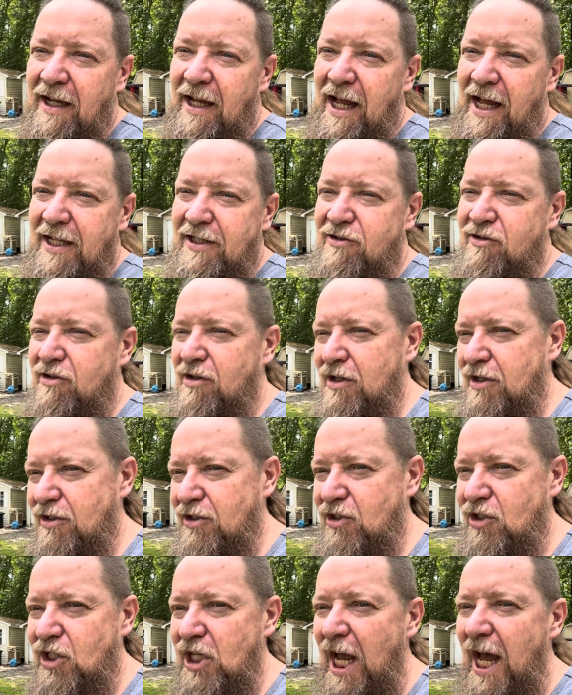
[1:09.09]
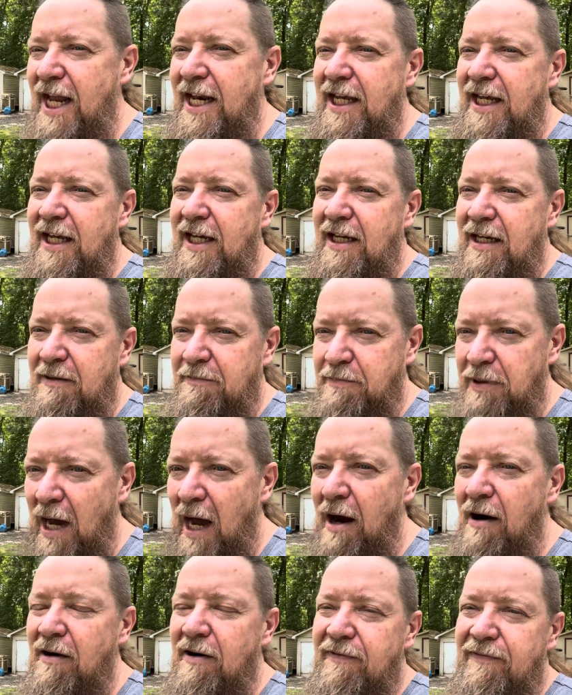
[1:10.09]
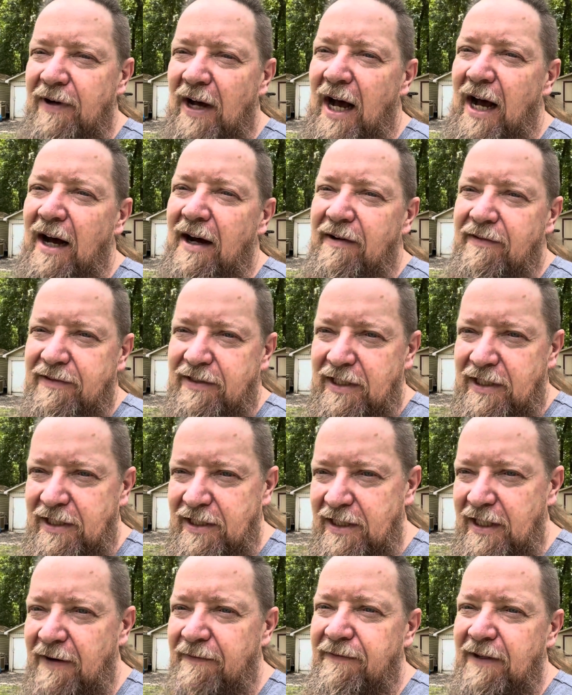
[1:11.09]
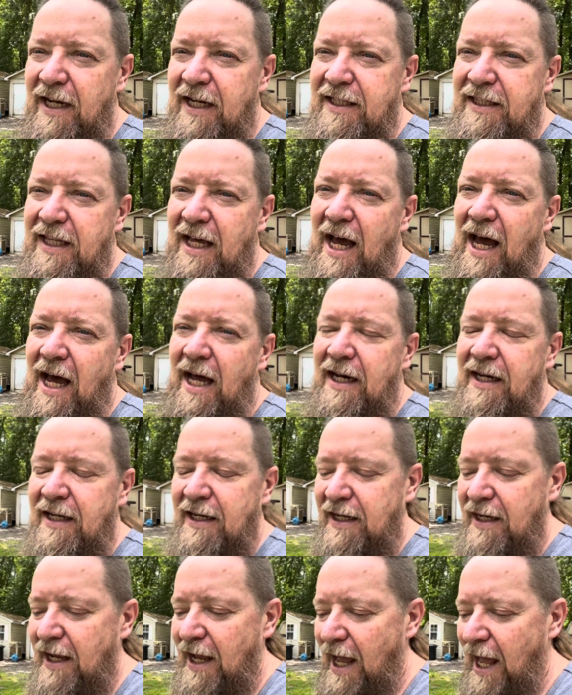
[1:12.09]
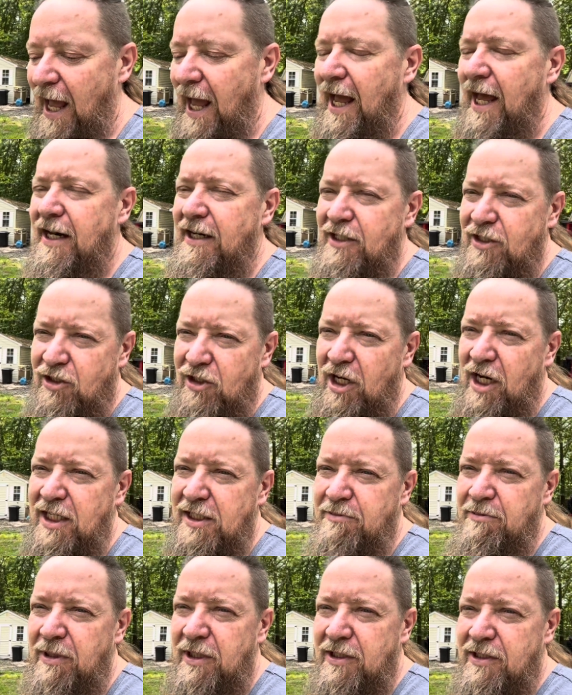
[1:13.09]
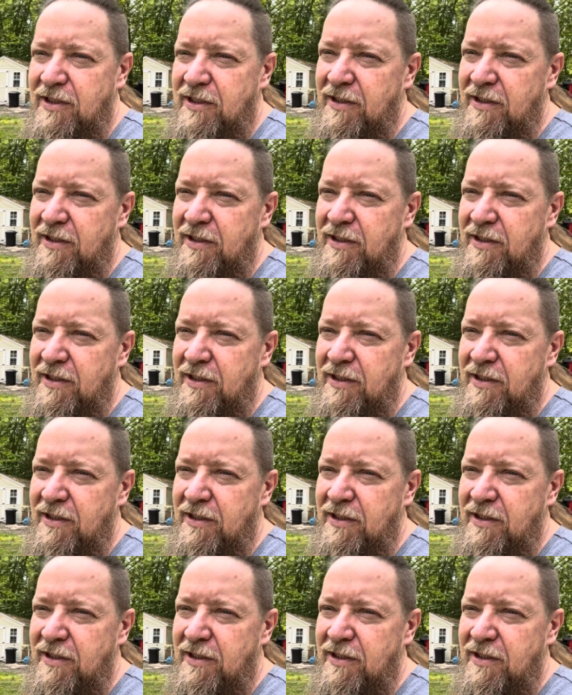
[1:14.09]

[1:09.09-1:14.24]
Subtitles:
It's jetting and power valves and stuff like that, and adjustments.